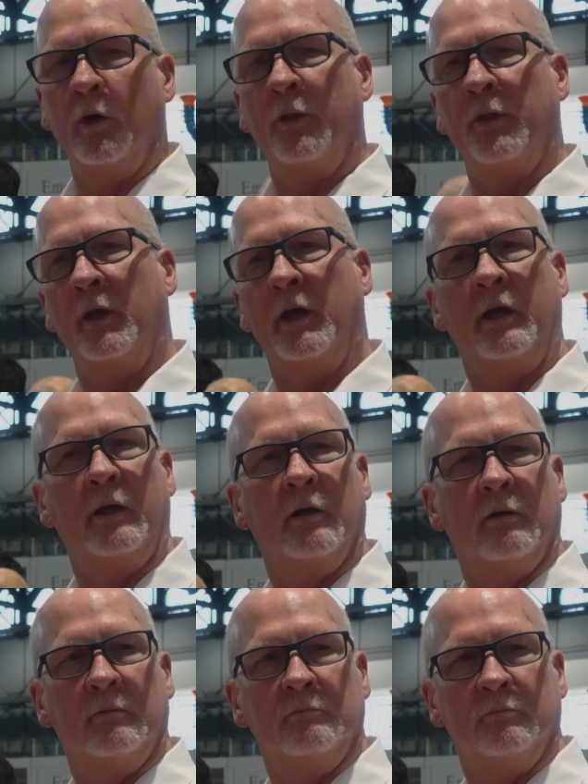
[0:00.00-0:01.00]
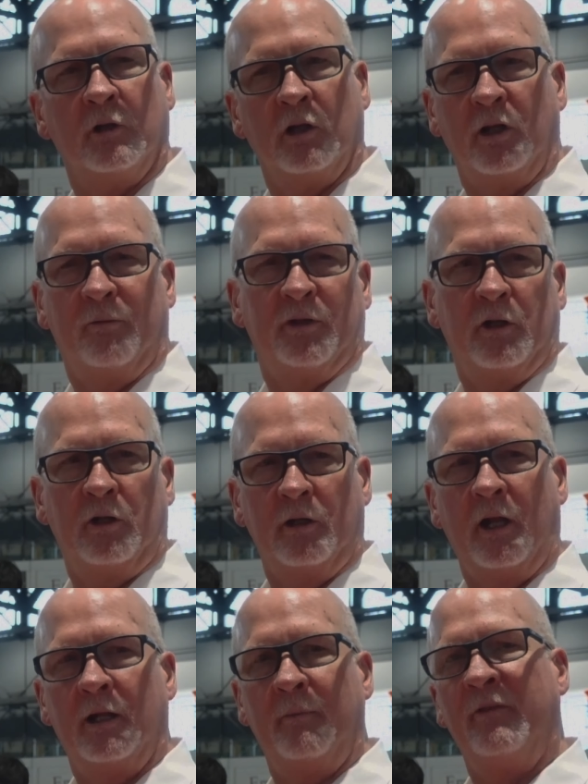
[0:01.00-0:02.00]
with a Levil
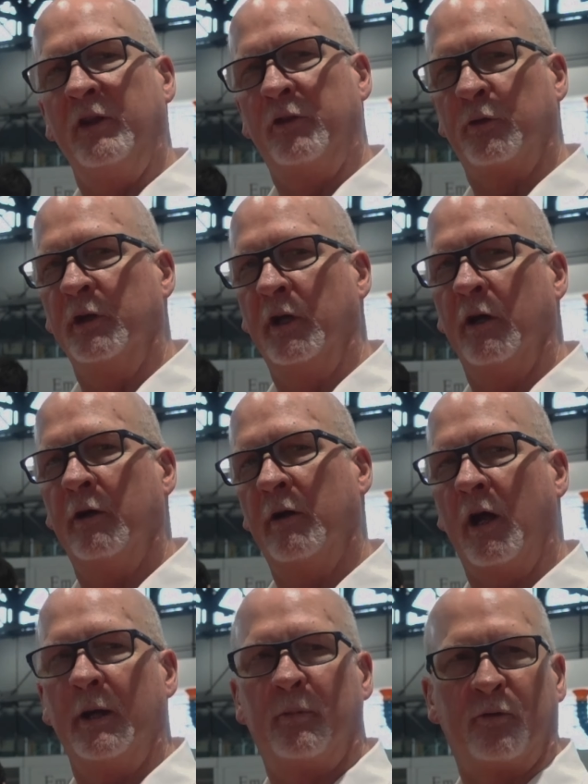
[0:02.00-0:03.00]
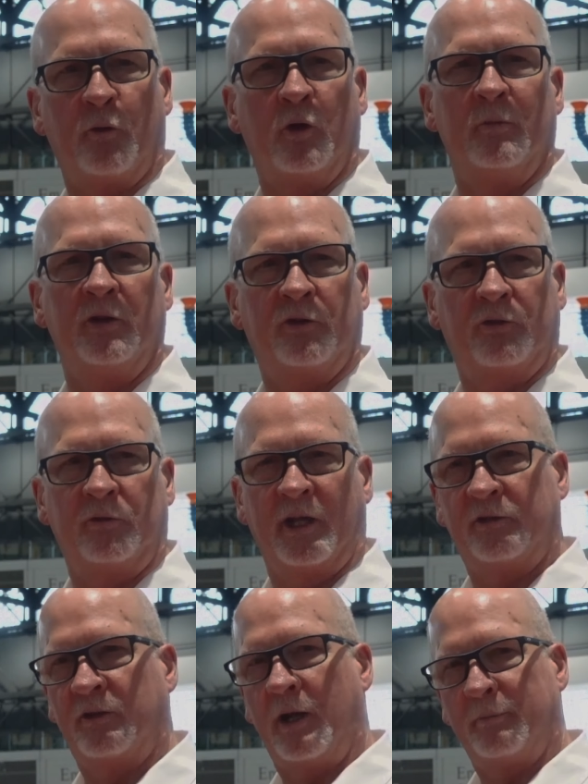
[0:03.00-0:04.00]
LMV 300 high performance
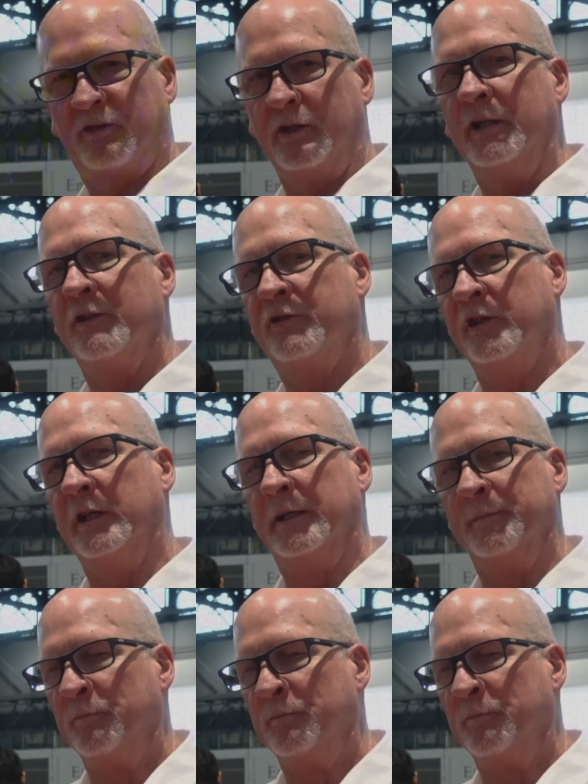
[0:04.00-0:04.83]
desktop CNC.